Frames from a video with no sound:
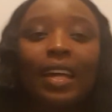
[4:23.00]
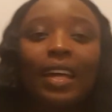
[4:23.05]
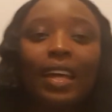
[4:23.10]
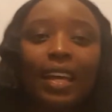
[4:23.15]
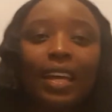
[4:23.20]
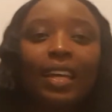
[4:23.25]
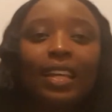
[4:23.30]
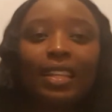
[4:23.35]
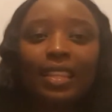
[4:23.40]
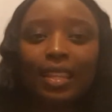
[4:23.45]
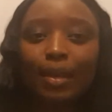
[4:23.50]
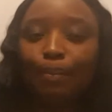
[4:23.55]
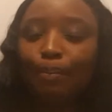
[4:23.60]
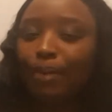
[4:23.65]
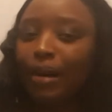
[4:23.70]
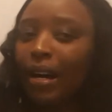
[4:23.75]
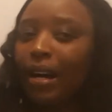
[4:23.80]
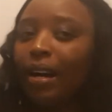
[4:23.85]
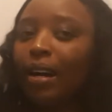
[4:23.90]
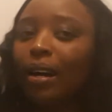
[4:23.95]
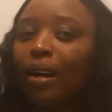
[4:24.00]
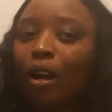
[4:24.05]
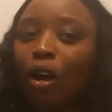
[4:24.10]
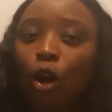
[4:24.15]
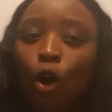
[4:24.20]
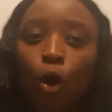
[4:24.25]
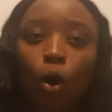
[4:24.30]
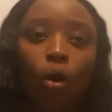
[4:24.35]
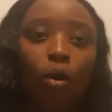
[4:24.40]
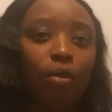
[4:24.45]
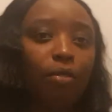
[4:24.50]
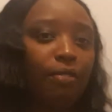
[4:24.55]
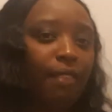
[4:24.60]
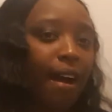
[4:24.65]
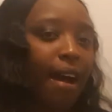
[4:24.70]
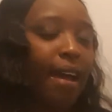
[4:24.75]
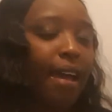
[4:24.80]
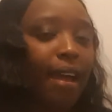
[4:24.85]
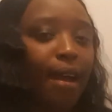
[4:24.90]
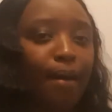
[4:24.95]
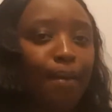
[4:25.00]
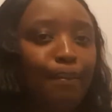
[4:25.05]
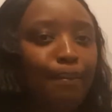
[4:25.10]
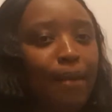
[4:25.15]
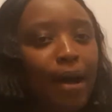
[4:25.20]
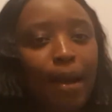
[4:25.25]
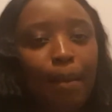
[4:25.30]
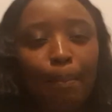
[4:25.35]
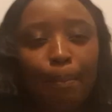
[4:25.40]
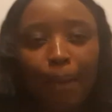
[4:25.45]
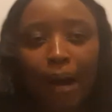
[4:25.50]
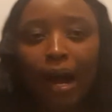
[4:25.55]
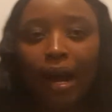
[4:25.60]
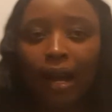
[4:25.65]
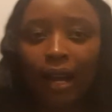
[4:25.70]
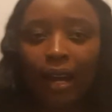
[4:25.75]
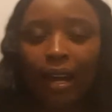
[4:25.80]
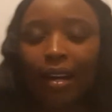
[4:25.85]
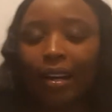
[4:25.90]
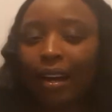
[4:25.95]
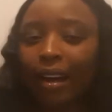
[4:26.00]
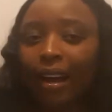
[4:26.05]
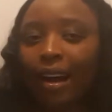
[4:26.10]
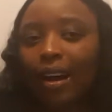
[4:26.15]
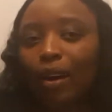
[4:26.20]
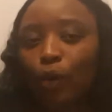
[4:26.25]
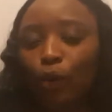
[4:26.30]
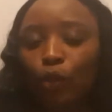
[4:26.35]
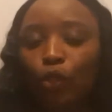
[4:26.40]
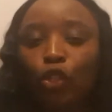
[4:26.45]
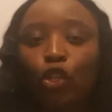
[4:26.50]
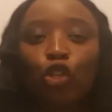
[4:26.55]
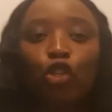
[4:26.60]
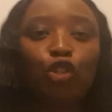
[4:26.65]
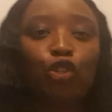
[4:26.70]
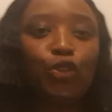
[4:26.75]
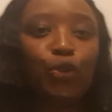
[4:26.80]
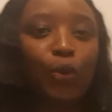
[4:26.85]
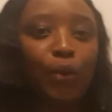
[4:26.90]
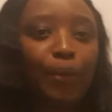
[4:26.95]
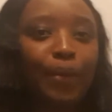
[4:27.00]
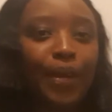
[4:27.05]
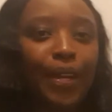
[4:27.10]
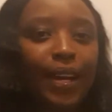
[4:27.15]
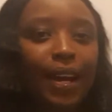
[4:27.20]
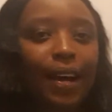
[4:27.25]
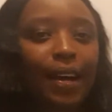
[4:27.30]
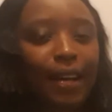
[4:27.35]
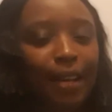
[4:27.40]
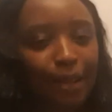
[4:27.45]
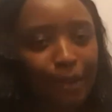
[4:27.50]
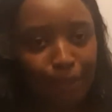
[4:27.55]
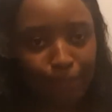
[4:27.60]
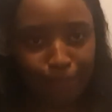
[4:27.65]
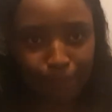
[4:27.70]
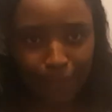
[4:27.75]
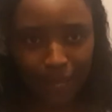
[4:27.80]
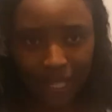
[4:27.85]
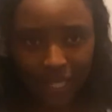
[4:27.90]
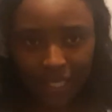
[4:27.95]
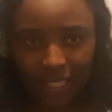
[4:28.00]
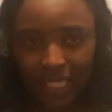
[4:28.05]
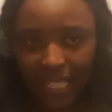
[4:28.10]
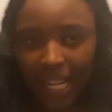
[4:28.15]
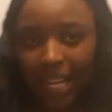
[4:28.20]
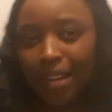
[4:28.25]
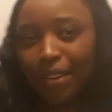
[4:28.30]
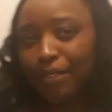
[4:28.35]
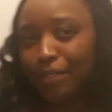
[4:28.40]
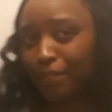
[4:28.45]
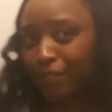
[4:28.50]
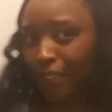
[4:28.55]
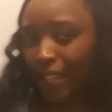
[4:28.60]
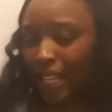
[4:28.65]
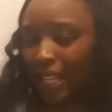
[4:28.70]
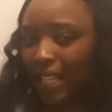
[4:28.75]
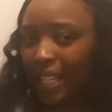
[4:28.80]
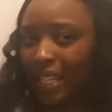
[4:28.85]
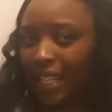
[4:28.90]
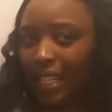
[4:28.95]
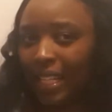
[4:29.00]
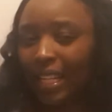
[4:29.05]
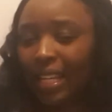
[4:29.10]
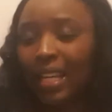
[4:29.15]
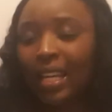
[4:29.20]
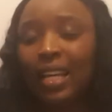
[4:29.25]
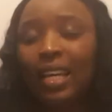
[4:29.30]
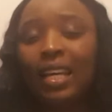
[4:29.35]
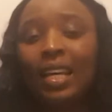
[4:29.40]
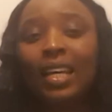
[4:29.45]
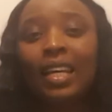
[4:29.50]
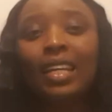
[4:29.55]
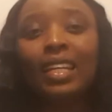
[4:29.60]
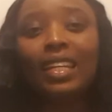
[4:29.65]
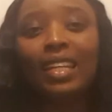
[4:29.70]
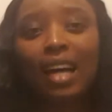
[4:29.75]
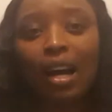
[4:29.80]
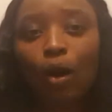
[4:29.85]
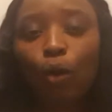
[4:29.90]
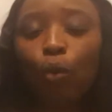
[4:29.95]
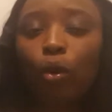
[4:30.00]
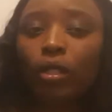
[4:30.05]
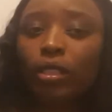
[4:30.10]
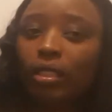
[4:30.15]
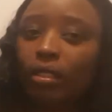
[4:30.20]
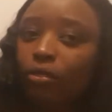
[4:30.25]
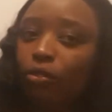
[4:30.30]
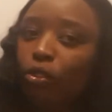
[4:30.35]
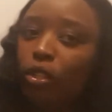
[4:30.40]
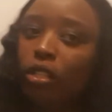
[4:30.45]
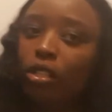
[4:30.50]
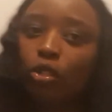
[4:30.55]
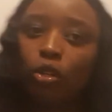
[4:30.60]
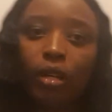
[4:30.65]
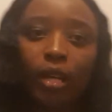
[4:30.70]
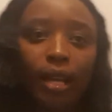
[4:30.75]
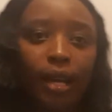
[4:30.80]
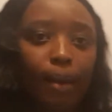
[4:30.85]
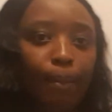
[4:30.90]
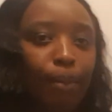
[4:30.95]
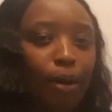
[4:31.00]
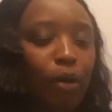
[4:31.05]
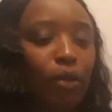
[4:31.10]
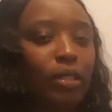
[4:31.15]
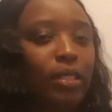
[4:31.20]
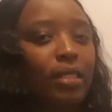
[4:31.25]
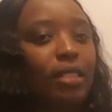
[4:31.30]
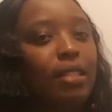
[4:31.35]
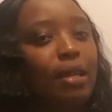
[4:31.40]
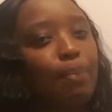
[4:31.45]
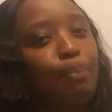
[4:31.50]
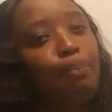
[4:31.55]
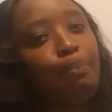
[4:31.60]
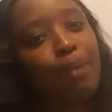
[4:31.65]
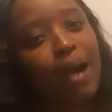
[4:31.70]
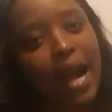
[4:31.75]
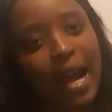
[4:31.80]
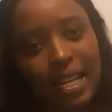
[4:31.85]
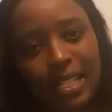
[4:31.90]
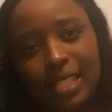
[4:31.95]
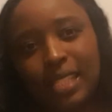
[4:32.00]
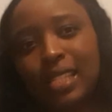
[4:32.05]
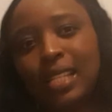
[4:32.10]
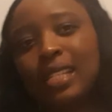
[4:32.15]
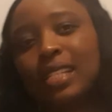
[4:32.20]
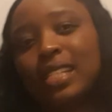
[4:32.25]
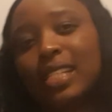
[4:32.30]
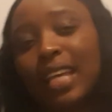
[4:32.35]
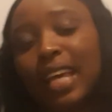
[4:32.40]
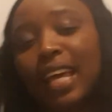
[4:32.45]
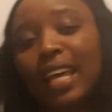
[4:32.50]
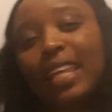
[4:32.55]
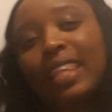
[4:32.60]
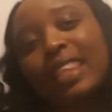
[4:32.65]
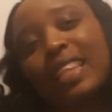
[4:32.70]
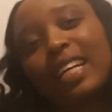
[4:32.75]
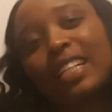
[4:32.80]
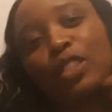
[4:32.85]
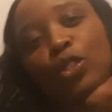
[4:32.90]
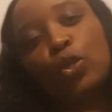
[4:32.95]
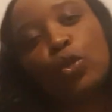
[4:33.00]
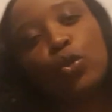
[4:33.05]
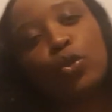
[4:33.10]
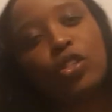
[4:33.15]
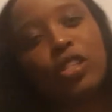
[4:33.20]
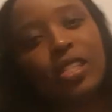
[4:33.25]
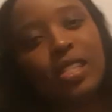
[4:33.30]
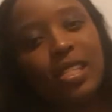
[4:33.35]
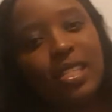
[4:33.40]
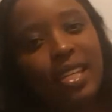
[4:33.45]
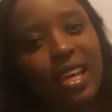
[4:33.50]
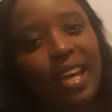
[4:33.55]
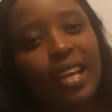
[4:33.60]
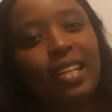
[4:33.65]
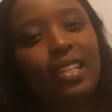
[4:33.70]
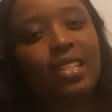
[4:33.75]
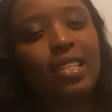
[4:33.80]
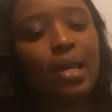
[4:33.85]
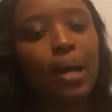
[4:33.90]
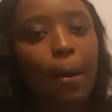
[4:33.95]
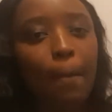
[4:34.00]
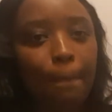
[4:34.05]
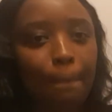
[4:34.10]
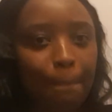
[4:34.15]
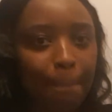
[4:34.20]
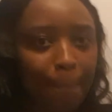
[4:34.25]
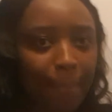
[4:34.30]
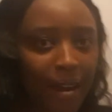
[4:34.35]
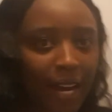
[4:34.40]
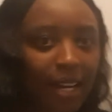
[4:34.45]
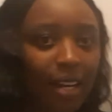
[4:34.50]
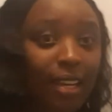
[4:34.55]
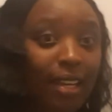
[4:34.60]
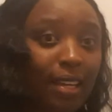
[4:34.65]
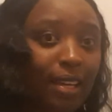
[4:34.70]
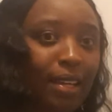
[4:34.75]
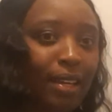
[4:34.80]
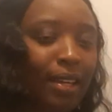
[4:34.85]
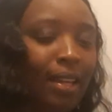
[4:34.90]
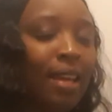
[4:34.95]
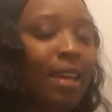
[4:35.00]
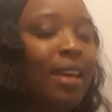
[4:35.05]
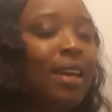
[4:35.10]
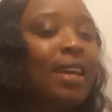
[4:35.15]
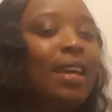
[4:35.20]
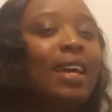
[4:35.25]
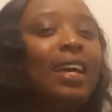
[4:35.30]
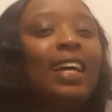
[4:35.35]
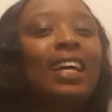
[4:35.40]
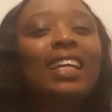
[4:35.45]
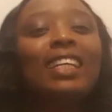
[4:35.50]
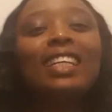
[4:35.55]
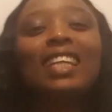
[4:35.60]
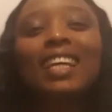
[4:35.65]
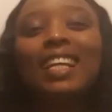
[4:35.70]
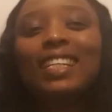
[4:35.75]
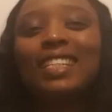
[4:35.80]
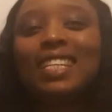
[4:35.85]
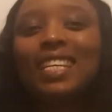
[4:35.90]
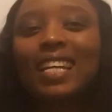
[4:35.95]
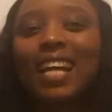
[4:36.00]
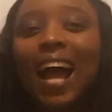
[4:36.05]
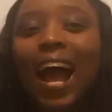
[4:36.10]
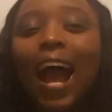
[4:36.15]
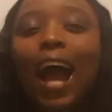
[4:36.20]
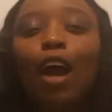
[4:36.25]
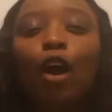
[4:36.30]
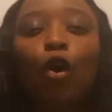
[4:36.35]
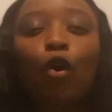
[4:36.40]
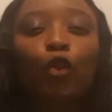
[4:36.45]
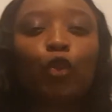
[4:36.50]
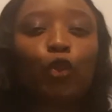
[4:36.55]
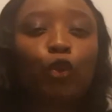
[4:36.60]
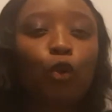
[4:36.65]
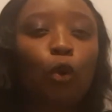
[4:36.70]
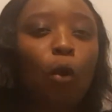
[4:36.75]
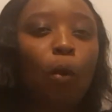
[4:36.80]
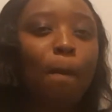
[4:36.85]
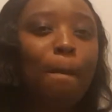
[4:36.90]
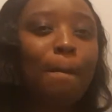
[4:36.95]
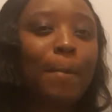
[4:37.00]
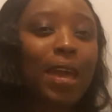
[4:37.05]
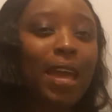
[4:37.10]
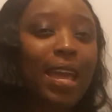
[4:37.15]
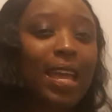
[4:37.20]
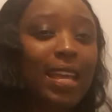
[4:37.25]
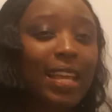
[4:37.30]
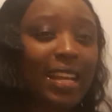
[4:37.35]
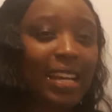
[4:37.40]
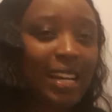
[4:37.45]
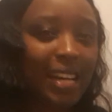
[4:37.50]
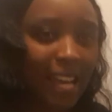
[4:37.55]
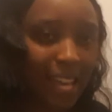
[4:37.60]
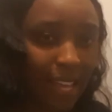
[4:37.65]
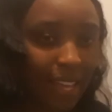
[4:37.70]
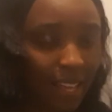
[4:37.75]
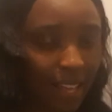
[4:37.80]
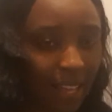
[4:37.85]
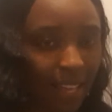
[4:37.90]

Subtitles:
in the bank or via my bank account. Domera besha fegine. Now, what if you are talking about the past, saying that you sent money? Nedirago tomeire.